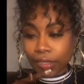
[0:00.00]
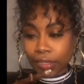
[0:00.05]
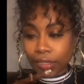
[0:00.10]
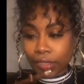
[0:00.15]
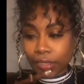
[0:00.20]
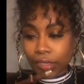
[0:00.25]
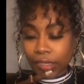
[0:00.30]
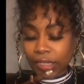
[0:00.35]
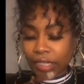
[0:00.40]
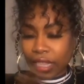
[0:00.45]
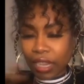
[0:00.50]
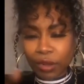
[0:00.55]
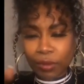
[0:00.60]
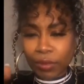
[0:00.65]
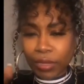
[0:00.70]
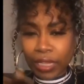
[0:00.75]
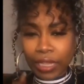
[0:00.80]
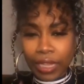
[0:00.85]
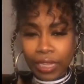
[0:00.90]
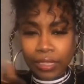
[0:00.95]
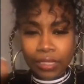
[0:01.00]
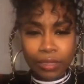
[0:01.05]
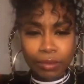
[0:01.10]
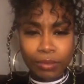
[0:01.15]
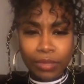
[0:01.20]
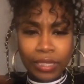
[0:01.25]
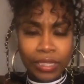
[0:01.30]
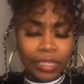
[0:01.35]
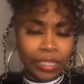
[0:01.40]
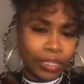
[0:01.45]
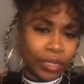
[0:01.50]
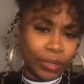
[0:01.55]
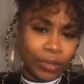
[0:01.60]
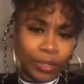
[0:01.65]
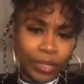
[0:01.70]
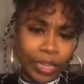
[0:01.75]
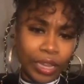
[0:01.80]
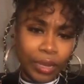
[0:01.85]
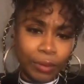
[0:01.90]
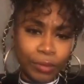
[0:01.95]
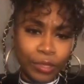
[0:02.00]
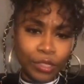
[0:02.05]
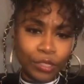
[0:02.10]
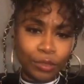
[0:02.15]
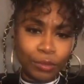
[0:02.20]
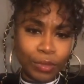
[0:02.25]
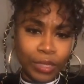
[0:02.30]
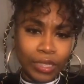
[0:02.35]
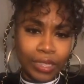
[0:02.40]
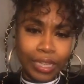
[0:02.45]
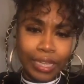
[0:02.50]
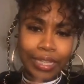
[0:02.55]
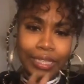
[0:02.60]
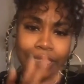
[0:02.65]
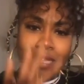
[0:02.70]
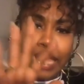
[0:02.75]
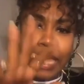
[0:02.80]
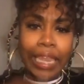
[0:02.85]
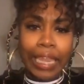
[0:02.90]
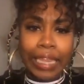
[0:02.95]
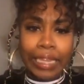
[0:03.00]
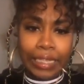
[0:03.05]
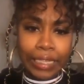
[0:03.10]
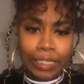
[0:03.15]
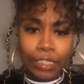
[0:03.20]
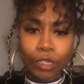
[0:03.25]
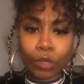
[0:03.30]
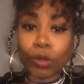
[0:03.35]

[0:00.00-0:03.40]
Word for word: because I don't really like to be you know on camera too much, at least not like this.